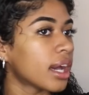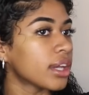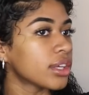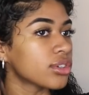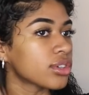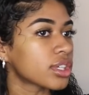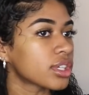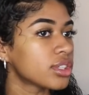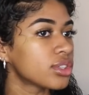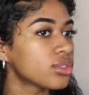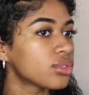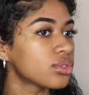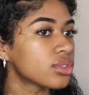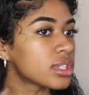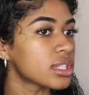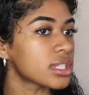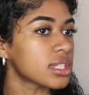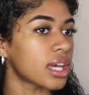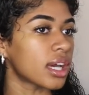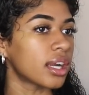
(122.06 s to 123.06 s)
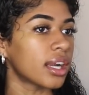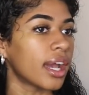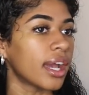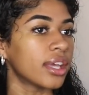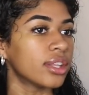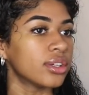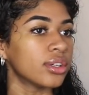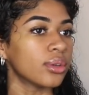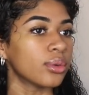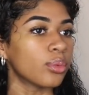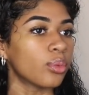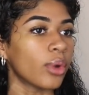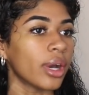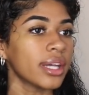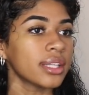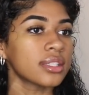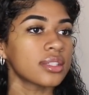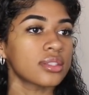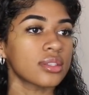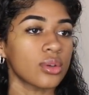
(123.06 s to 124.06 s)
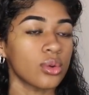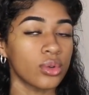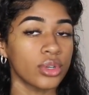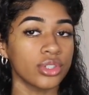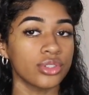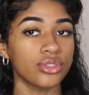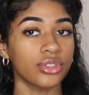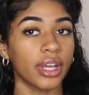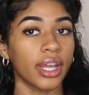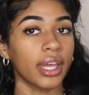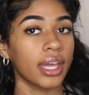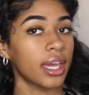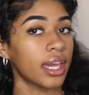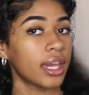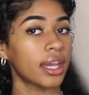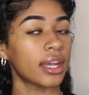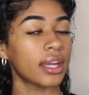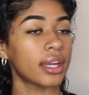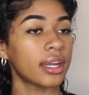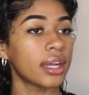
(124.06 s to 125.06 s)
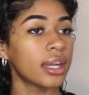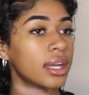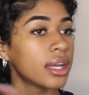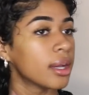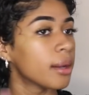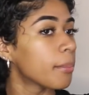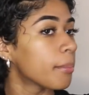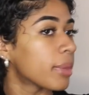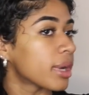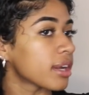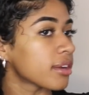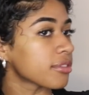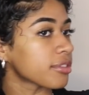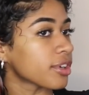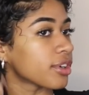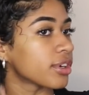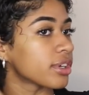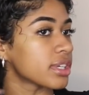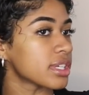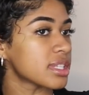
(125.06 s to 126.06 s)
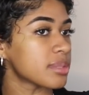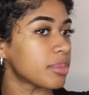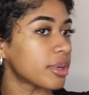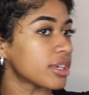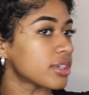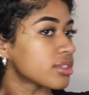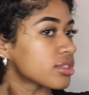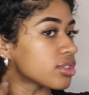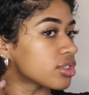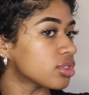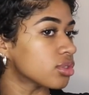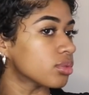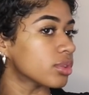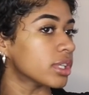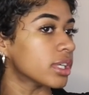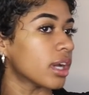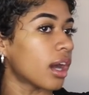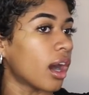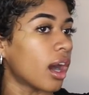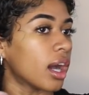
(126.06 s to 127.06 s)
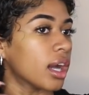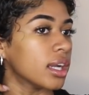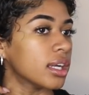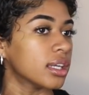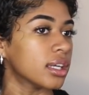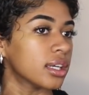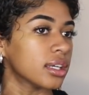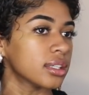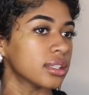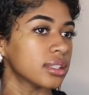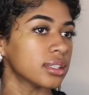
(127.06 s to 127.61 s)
Now you can do this on either wet or dry hair, but I've heard it's better to do it on